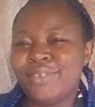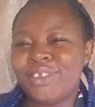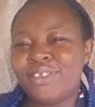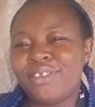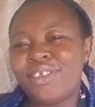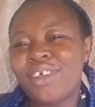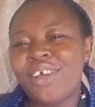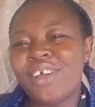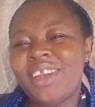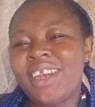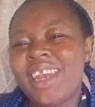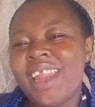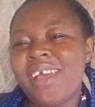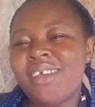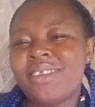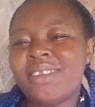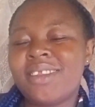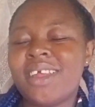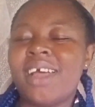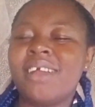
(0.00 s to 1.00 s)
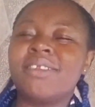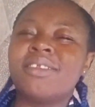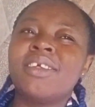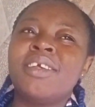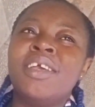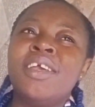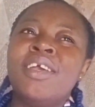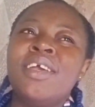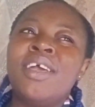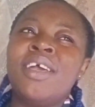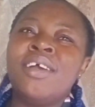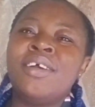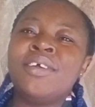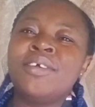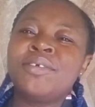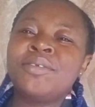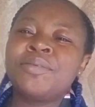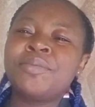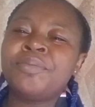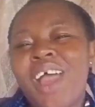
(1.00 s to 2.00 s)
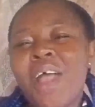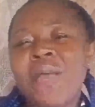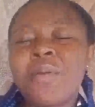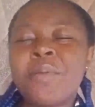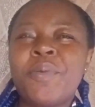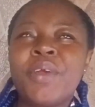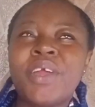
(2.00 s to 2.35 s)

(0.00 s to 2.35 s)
So let's start. I will